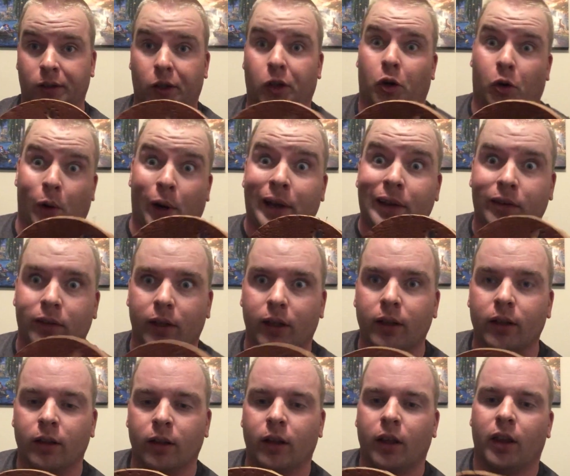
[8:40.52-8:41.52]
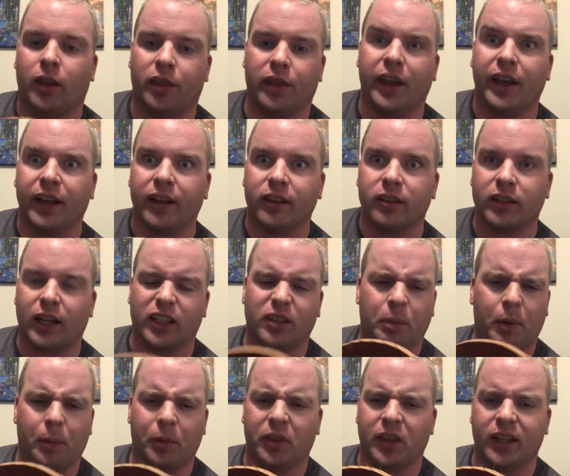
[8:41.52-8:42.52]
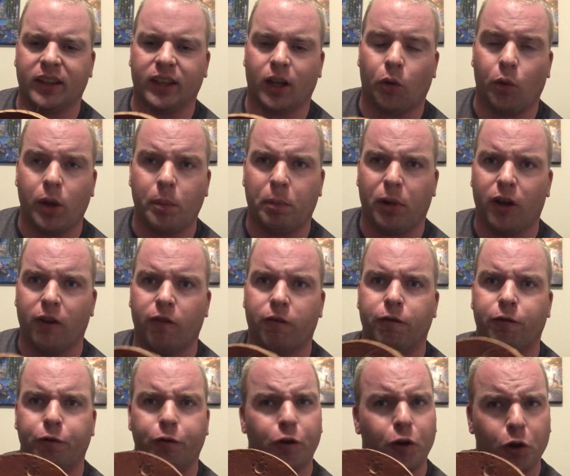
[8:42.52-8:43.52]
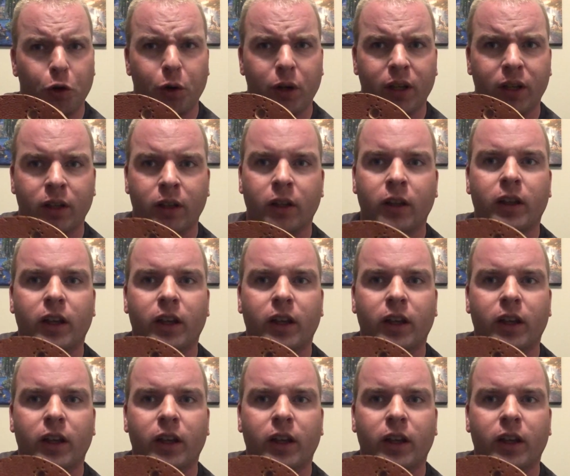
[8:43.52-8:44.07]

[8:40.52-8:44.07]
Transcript: crazy things. Lots of people think that we put food